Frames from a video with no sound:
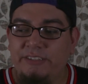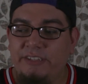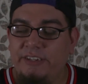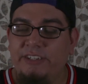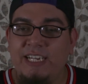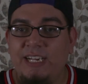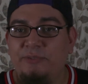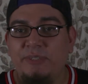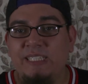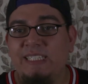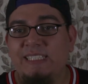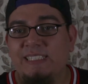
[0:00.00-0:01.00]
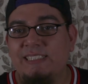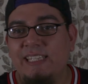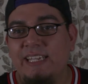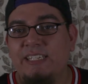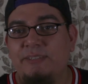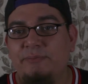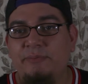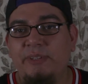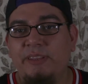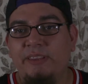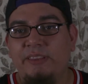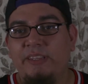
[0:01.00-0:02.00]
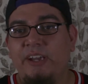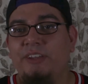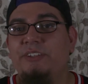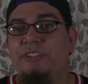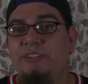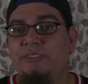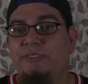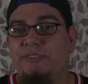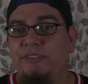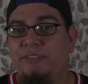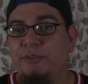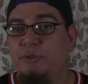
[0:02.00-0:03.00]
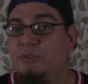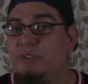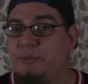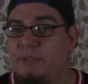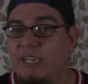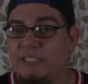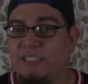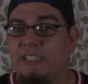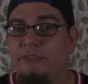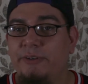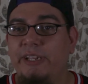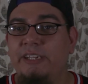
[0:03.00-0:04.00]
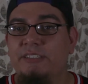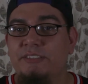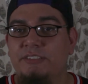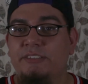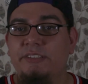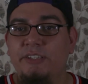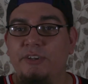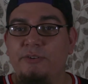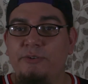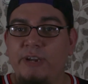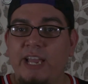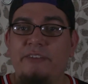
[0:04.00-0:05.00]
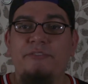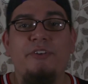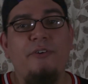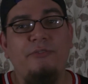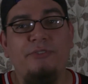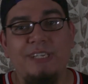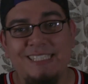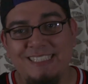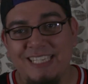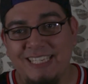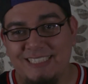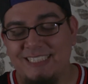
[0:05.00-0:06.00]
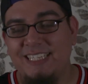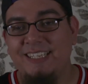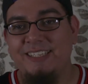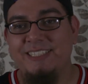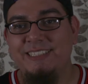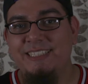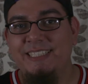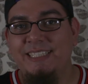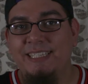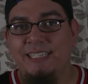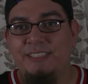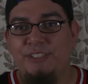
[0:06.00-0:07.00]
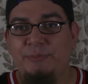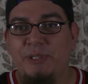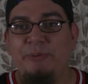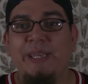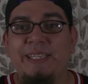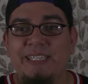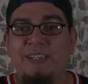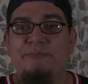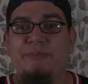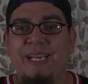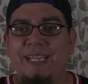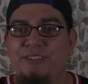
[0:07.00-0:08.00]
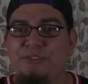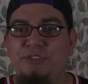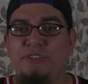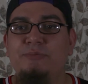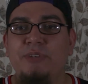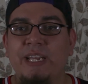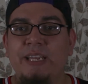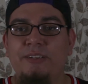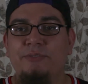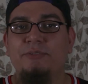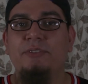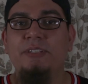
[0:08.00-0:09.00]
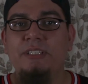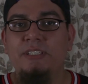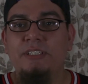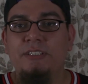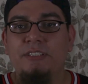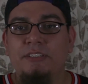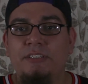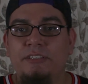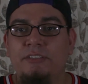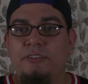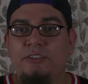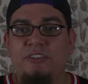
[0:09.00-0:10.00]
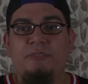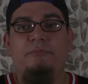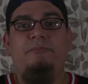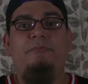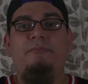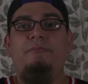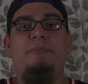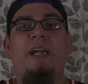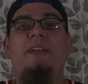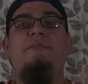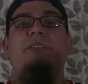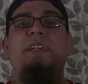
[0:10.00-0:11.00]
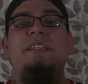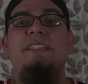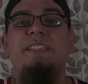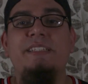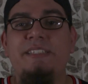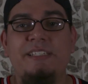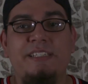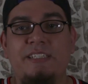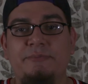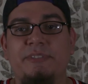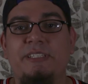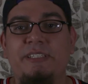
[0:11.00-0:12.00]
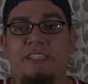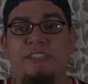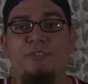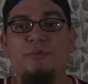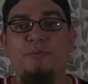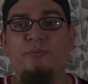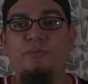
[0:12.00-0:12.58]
they're not really going to stand up with other YouTube content creators who have no fucking chance in hell to be picked up by YouTube Red or, or by a fucking Disney company. Because,